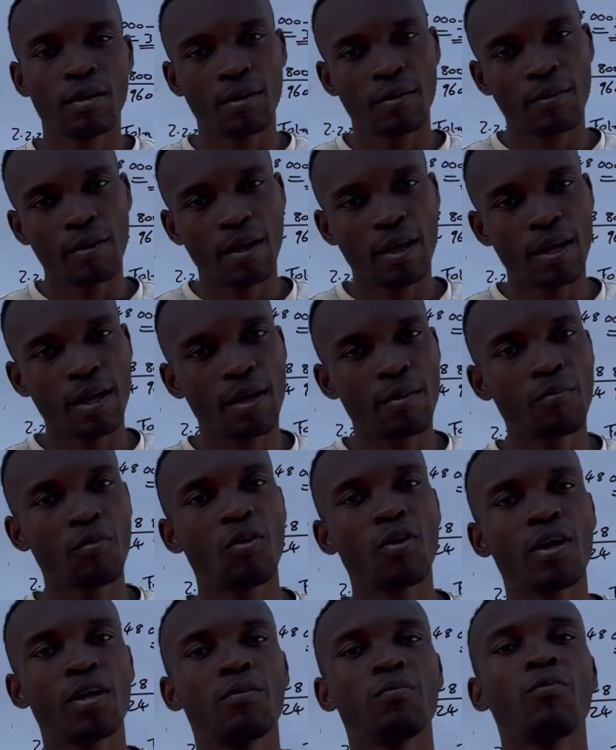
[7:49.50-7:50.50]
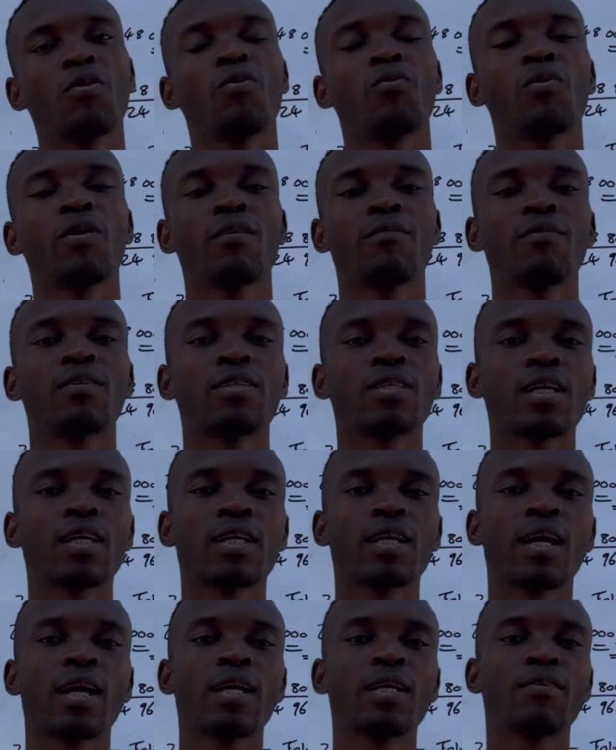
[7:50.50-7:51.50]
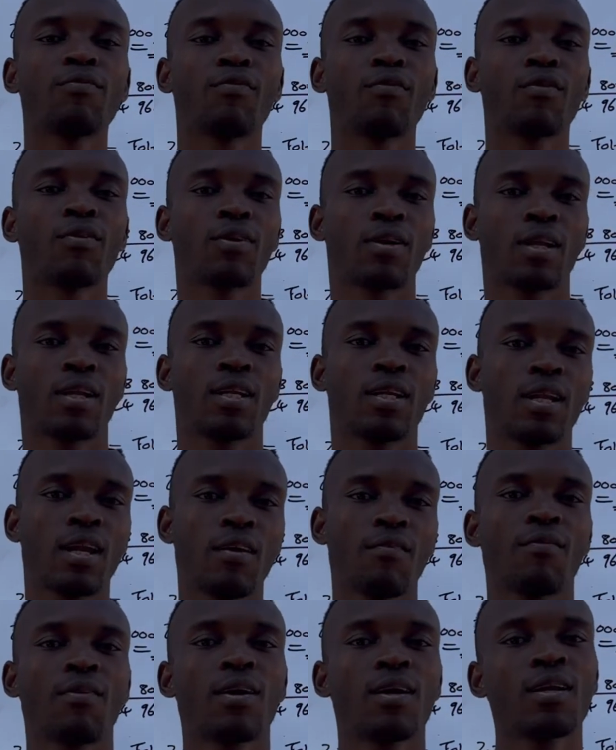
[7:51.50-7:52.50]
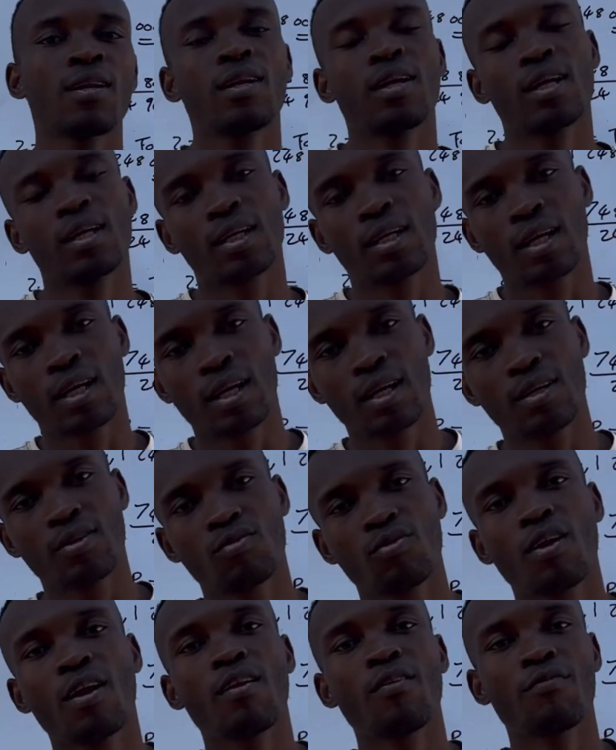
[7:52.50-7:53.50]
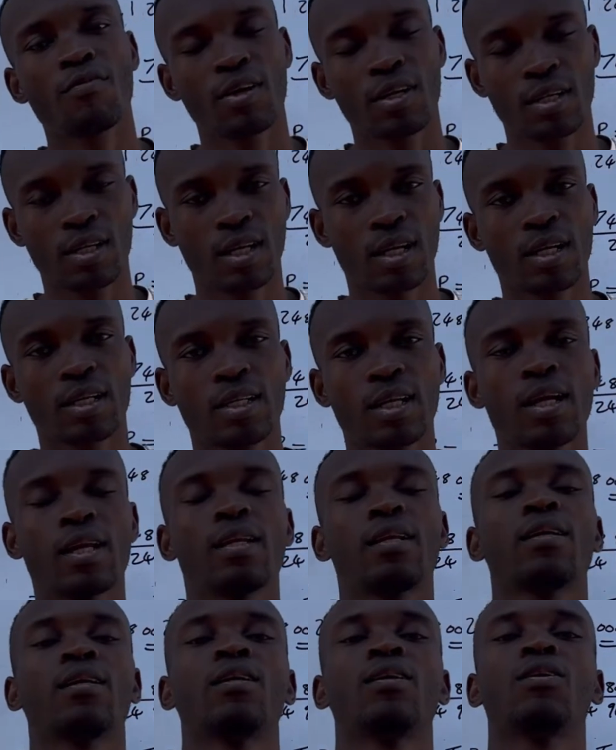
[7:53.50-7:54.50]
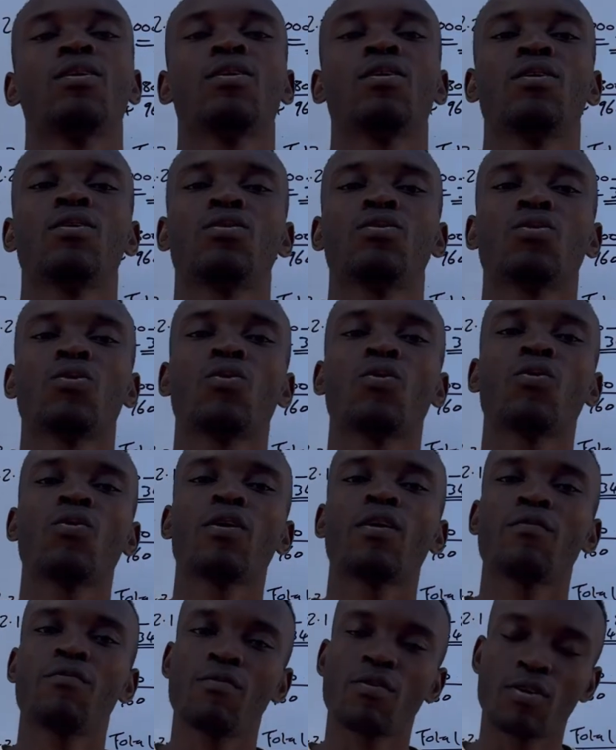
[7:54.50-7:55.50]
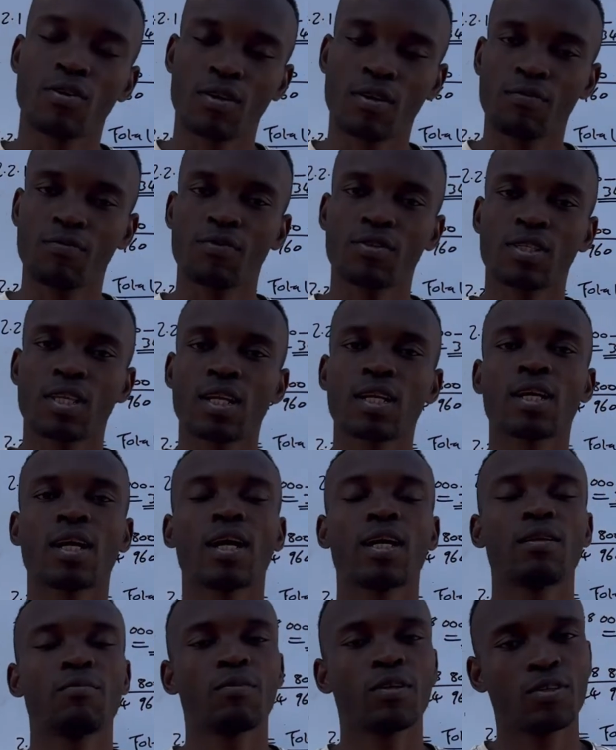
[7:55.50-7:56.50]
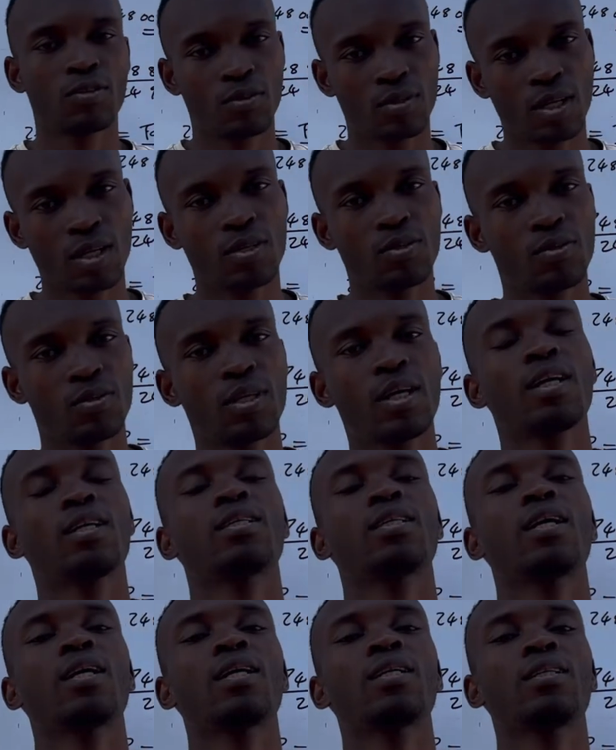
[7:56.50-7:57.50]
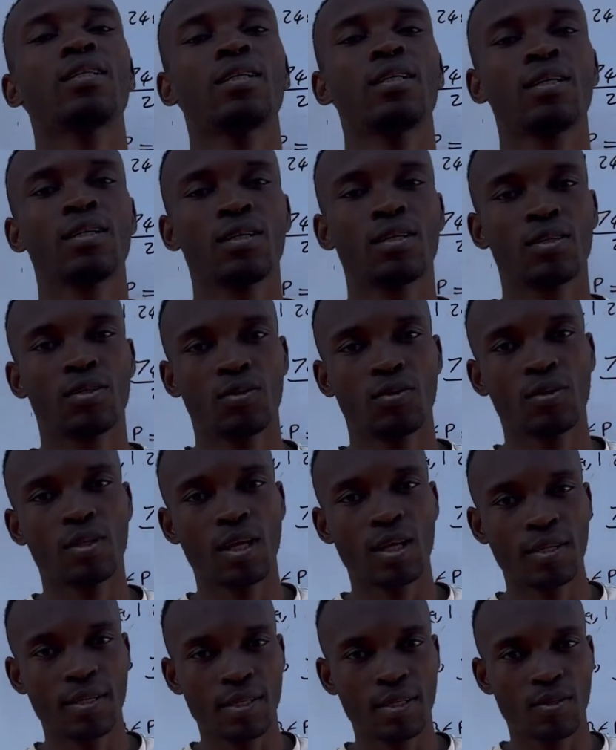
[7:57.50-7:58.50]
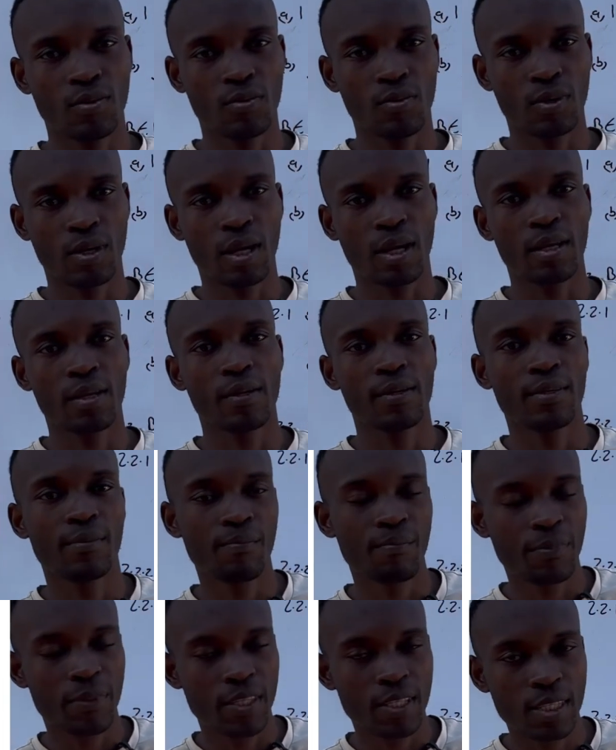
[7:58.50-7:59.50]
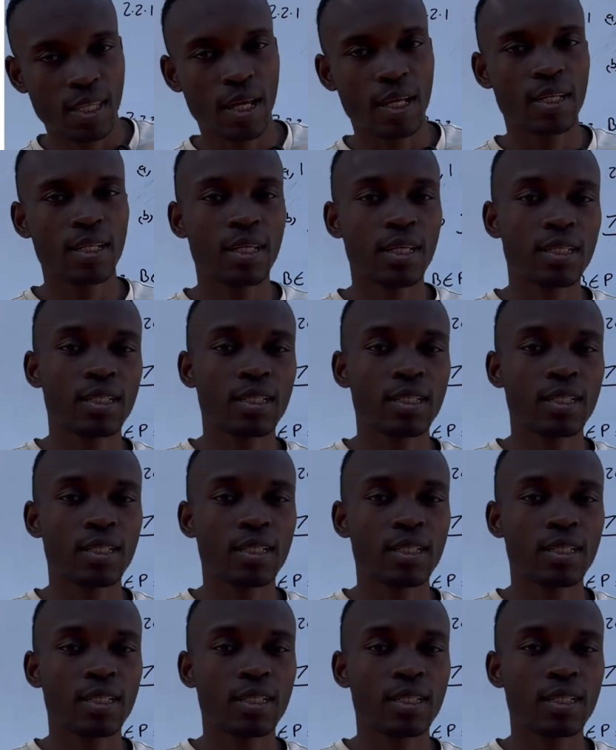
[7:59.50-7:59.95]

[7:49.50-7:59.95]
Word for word: uh, more and more. We have a study guide for grade 11 and grade 12 and grade 10. So if you are looking for study guide, make sure that you text us so that you can study as